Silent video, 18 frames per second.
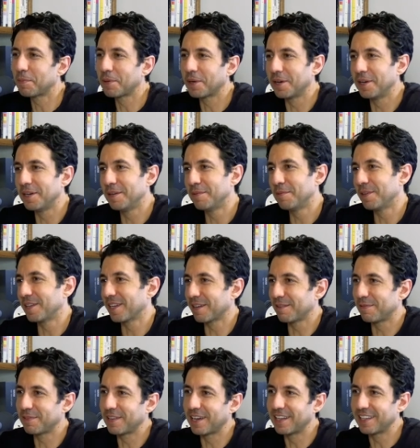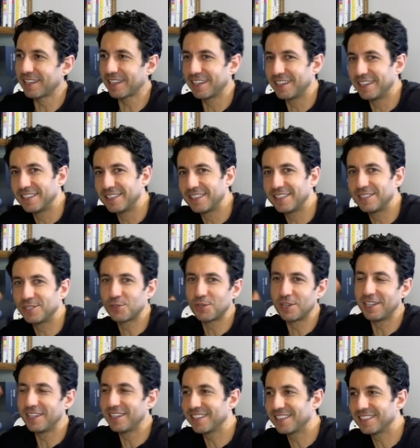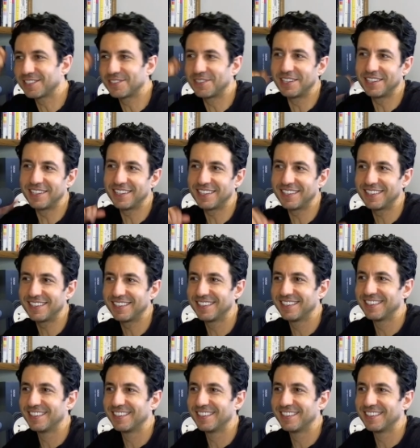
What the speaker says: a perm or like a flat, like a straightening.